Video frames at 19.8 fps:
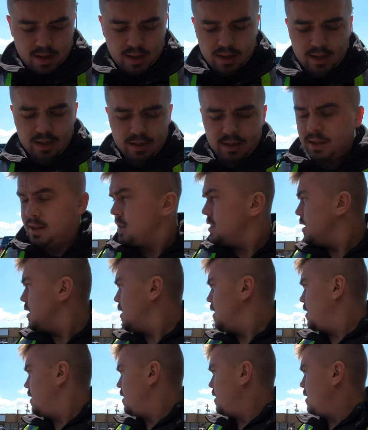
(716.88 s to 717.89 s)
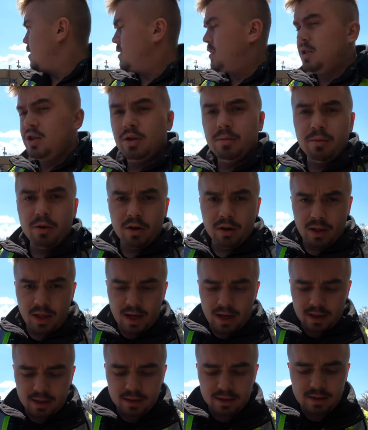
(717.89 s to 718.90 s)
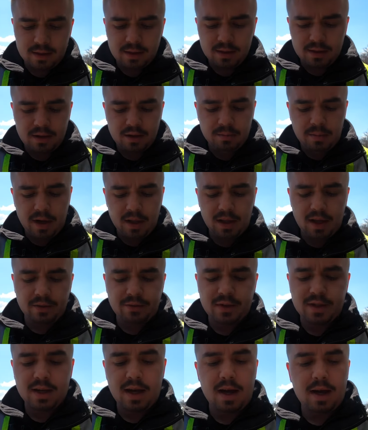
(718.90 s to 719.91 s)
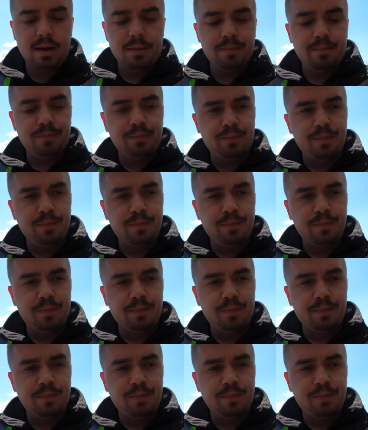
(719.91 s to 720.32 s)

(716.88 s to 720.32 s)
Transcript: And there's 2 more lanes to my left side.